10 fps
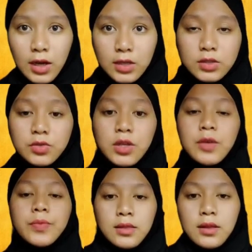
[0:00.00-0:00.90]

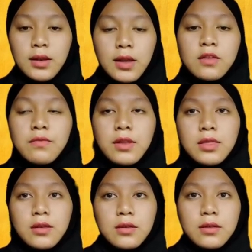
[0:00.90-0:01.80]
country. The last
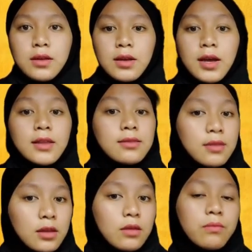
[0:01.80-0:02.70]
factor that I
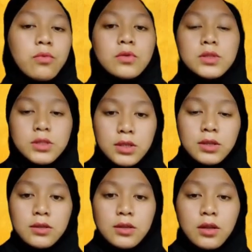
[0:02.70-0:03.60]
think
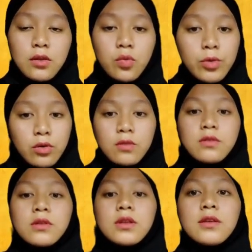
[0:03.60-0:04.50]
important that to be
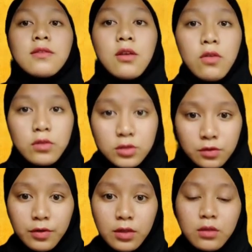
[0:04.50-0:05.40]
concerned is the
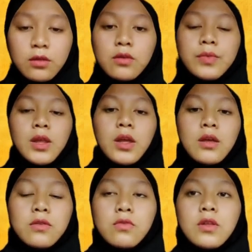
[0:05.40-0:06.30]
technology factor.
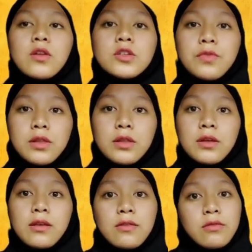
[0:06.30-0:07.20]
So the technology
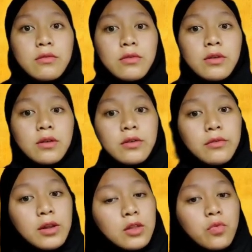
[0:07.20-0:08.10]
factor is
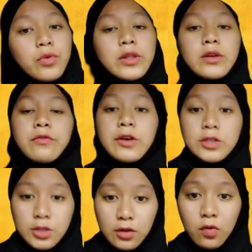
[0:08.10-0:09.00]
related with the
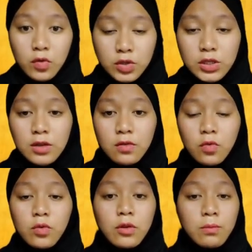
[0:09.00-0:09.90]
5G technology.
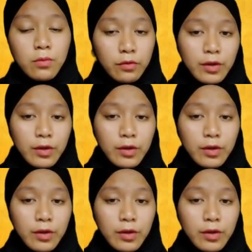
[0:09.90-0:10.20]
So the both